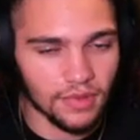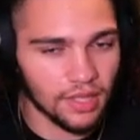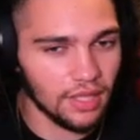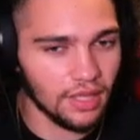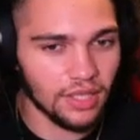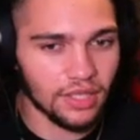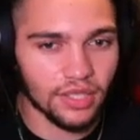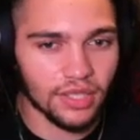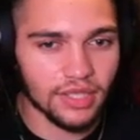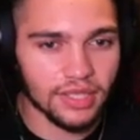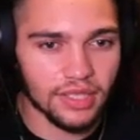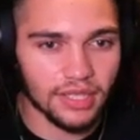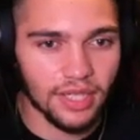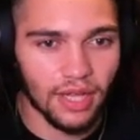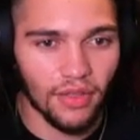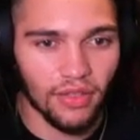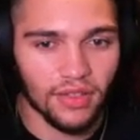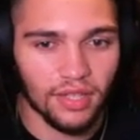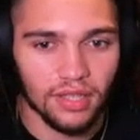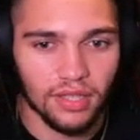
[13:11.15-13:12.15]
Literally
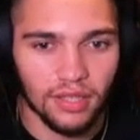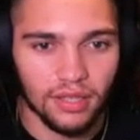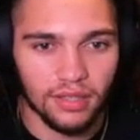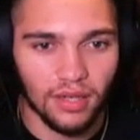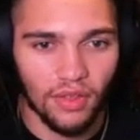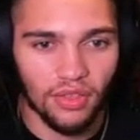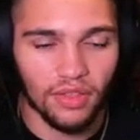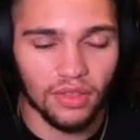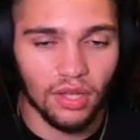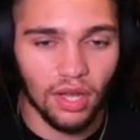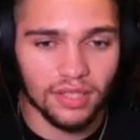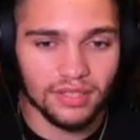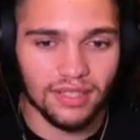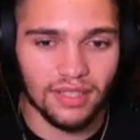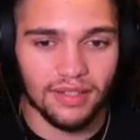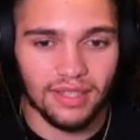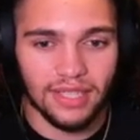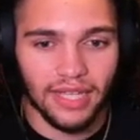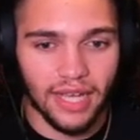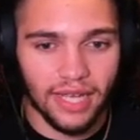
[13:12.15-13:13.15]
nothing lost,
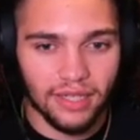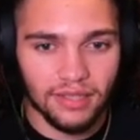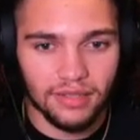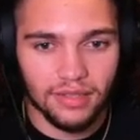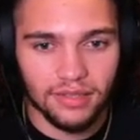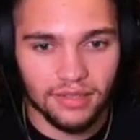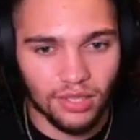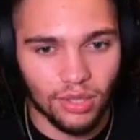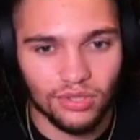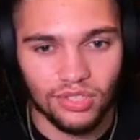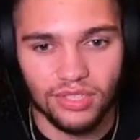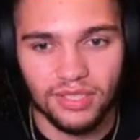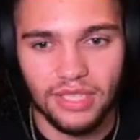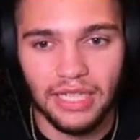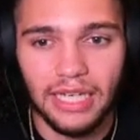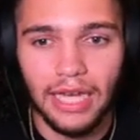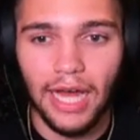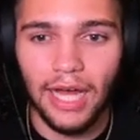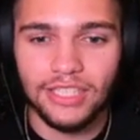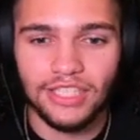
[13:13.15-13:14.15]
nothing gained. So it's just
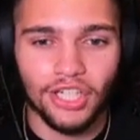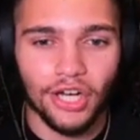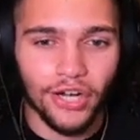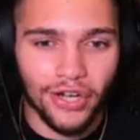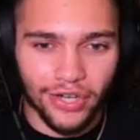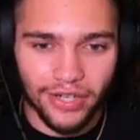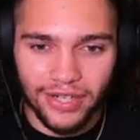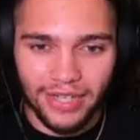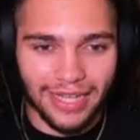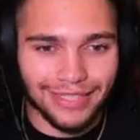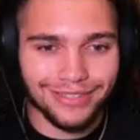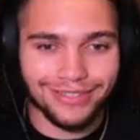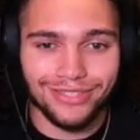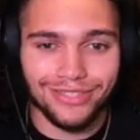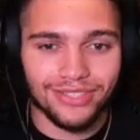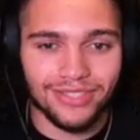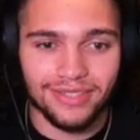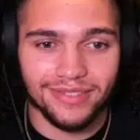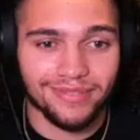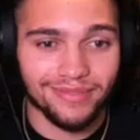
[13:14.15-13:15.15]
a turn. That's
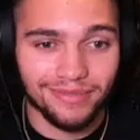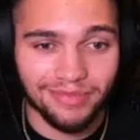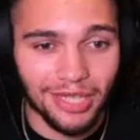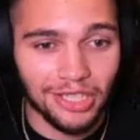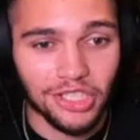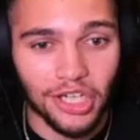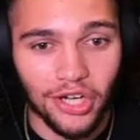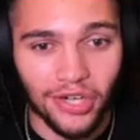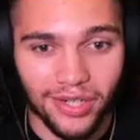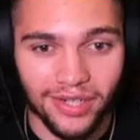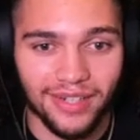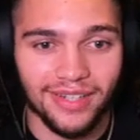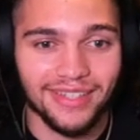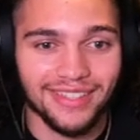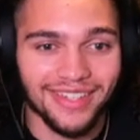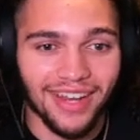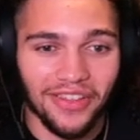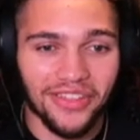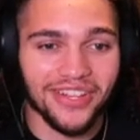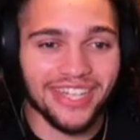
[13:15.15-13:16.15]
just a turn.
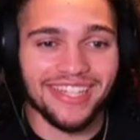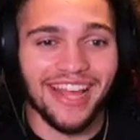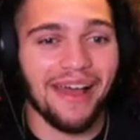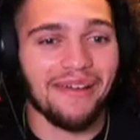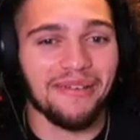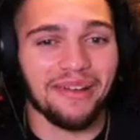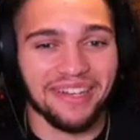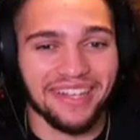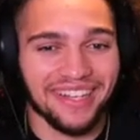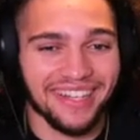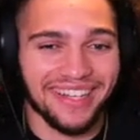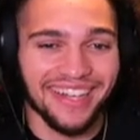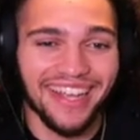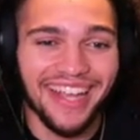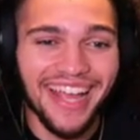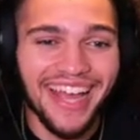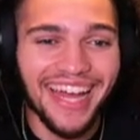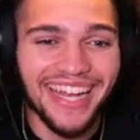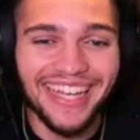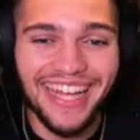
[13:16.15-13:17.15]
Nothing's happening.
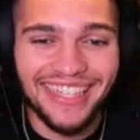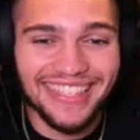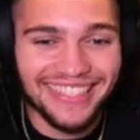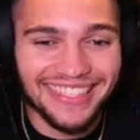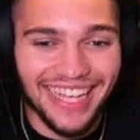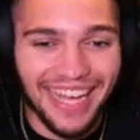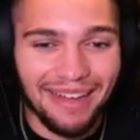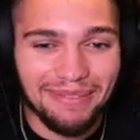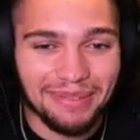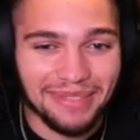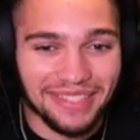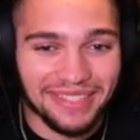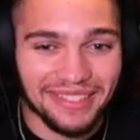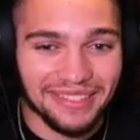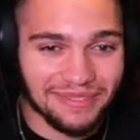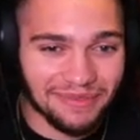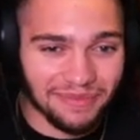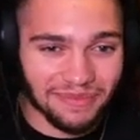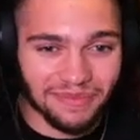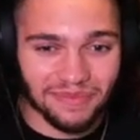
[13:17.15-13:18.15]
Nothing's happening.
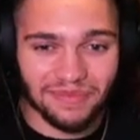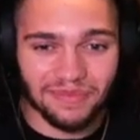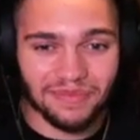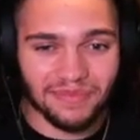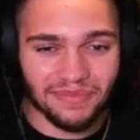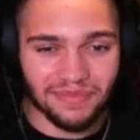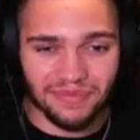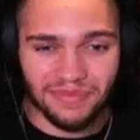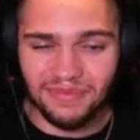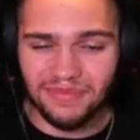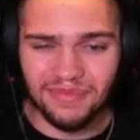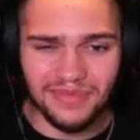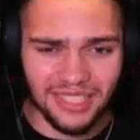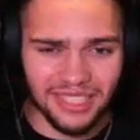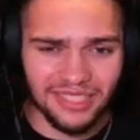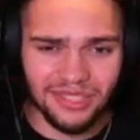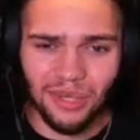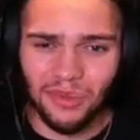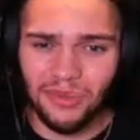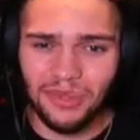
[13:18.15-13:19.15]

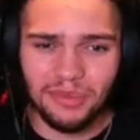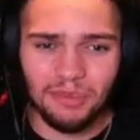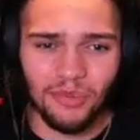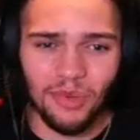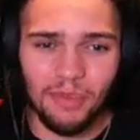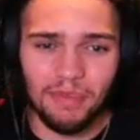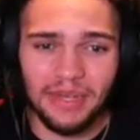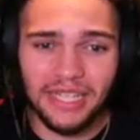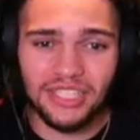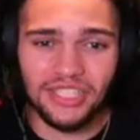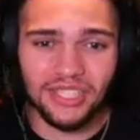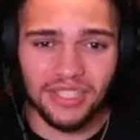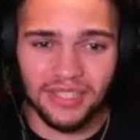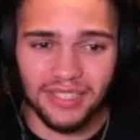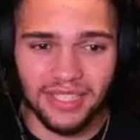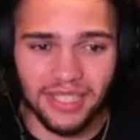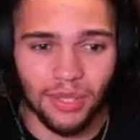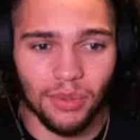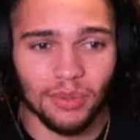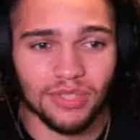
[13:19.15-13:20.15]
So we're big
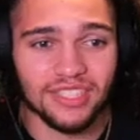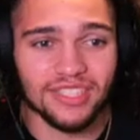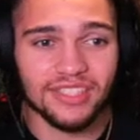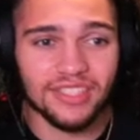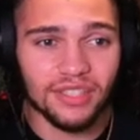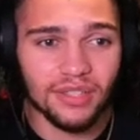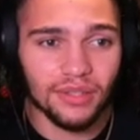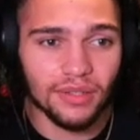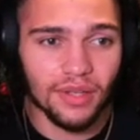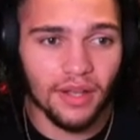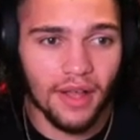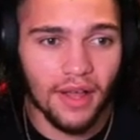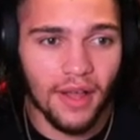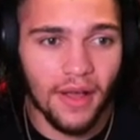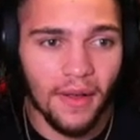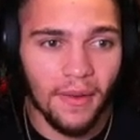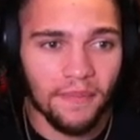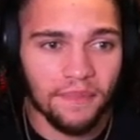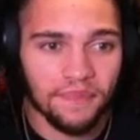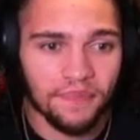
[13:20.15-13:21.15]
chilling here. We're still
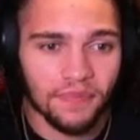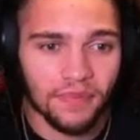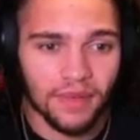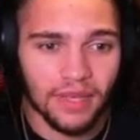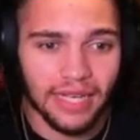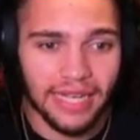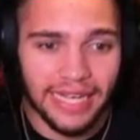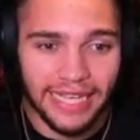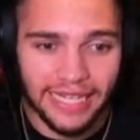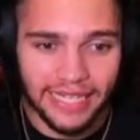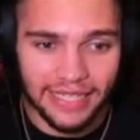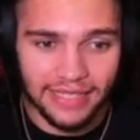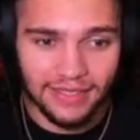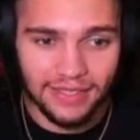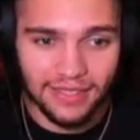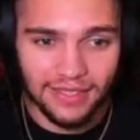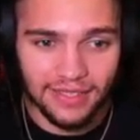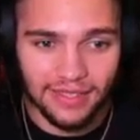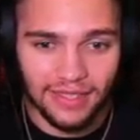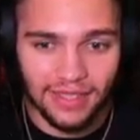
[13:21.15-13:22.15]
in
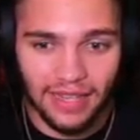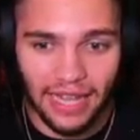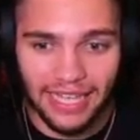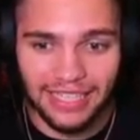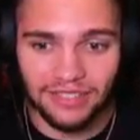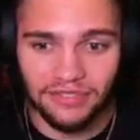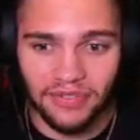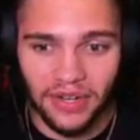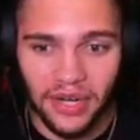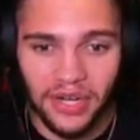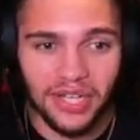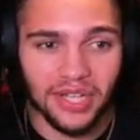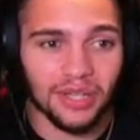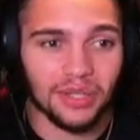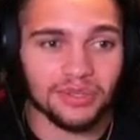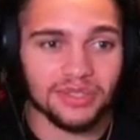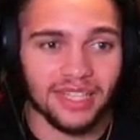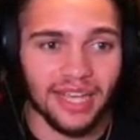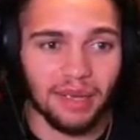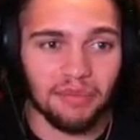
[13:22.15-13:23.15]
it. Like, it's very
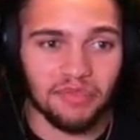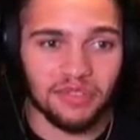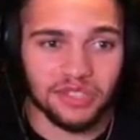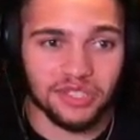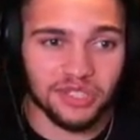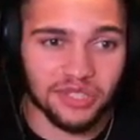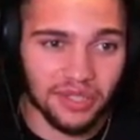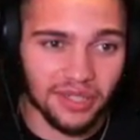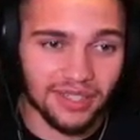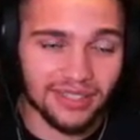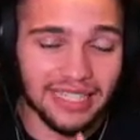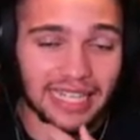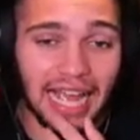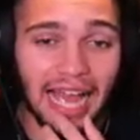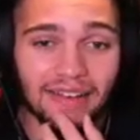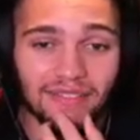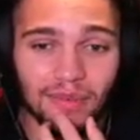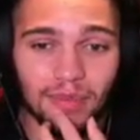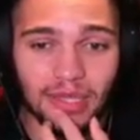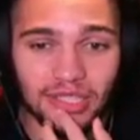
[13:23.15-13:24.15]
close game for sure, because they
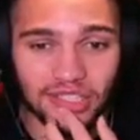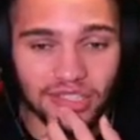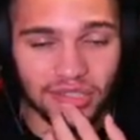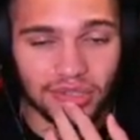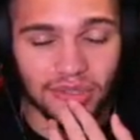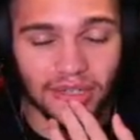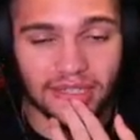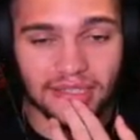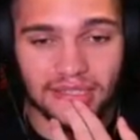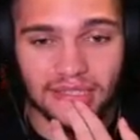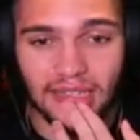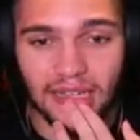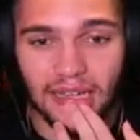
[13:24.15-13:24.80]
have a bunch of threats.